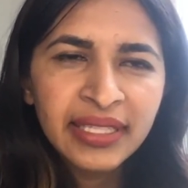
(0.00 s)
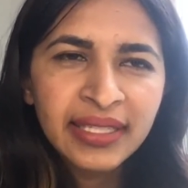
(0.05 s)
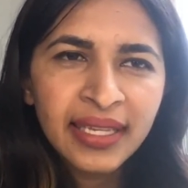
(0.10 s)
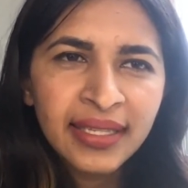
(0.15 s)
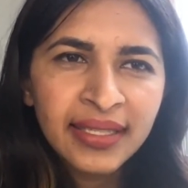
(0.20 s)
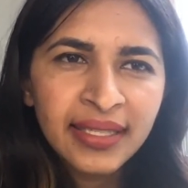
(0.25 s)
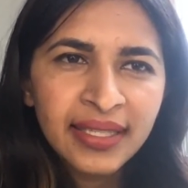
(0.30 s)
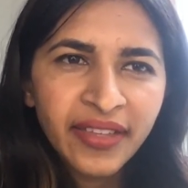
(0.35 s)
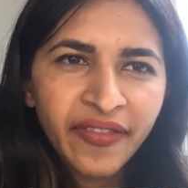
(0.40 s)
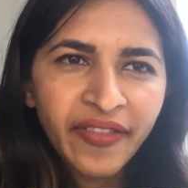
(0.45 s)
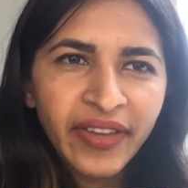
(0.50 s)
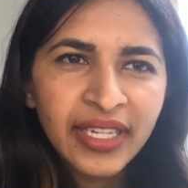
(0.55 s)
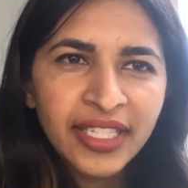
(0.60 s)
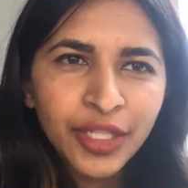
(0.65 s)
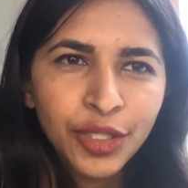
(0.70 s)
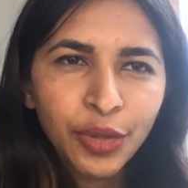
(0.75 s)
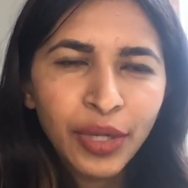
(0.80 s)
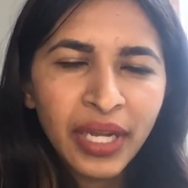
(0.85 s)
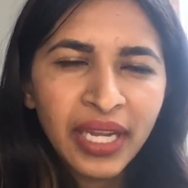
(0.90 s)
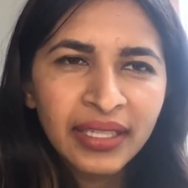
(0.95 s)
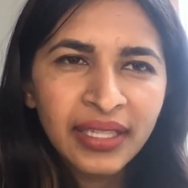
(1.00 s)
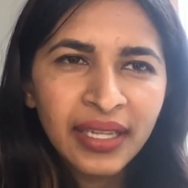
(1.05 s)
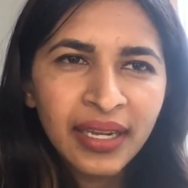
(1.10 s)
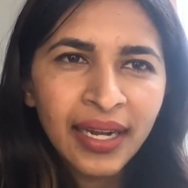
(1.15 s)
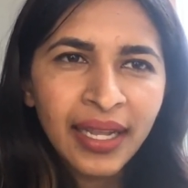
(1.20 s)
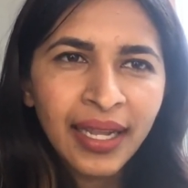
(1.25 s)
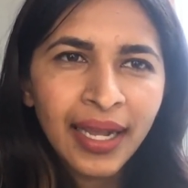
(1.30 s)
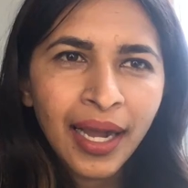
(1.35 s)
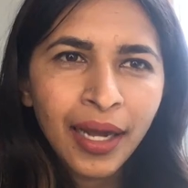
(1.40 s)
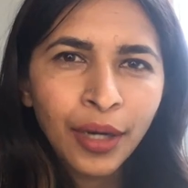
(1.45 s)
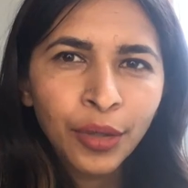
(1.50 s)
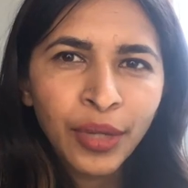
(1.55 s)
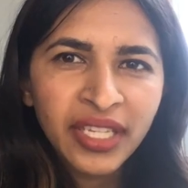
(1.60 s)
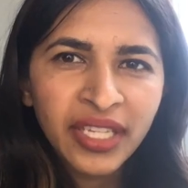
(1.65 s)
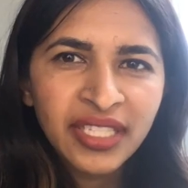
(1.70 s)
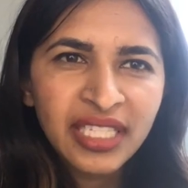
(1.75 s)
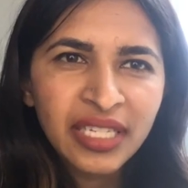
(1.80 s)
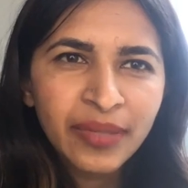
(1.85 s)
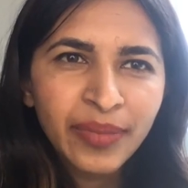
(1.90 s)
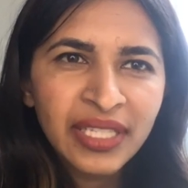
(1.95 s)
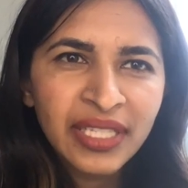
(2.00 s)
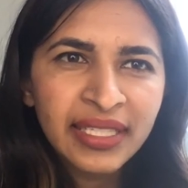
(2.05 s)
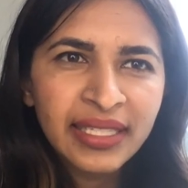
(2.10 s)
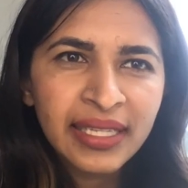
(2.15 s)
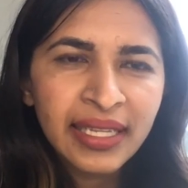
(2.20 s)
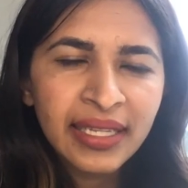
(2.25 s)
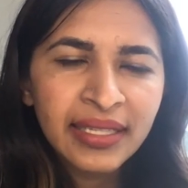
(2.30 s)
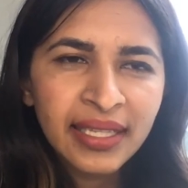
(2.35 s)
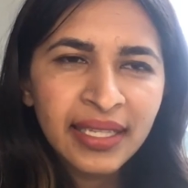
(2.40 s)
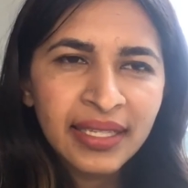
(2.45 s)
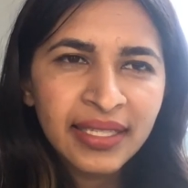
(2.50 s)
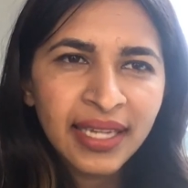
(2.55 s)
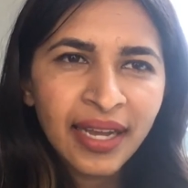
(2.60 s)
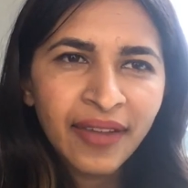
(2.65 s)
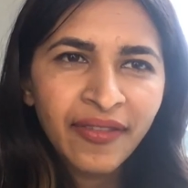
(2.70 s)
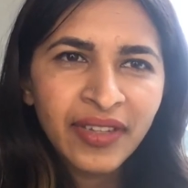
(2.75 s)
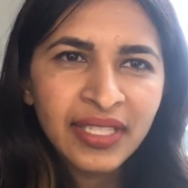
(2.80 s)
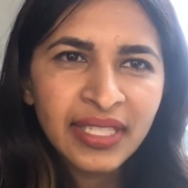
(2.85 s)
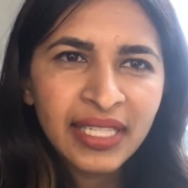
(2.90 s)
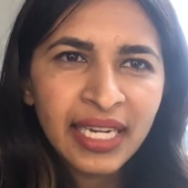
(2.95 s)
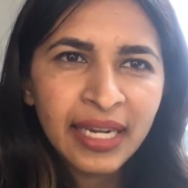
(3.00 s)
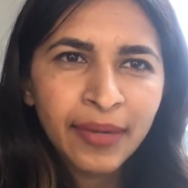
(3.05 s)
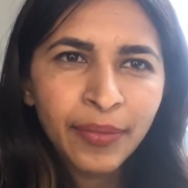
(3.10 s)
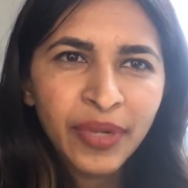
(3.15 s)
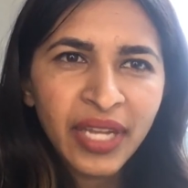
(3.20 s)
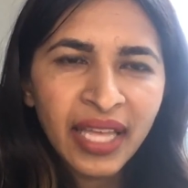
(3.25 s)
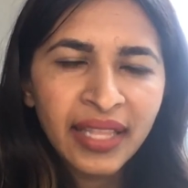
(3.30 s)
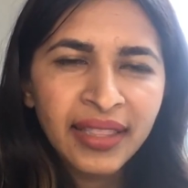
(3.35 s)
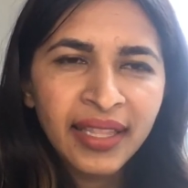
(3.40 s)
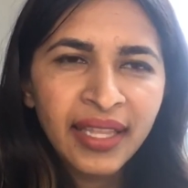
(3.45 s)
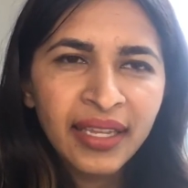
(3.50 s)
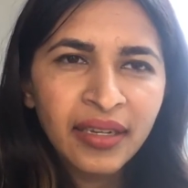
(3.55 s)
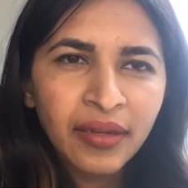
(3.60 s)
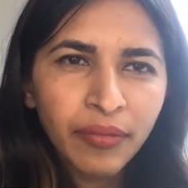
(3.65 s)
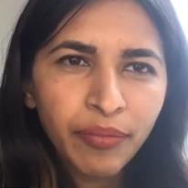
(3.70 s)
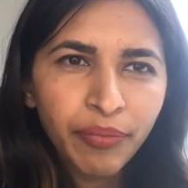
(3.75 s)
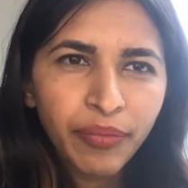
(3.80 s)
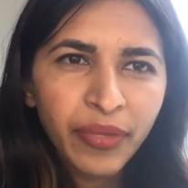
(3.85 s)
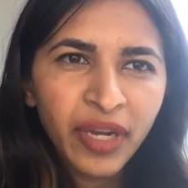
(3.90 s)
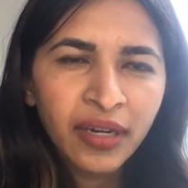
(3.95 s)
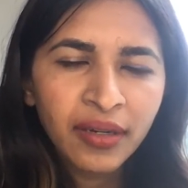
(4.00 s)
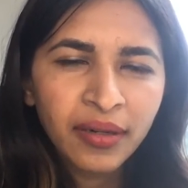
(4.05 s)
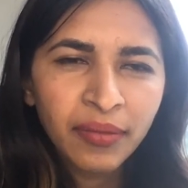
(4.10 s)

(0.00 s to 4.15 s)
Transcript: pieces fits together, like how HTML, CSS, JavaScript, and then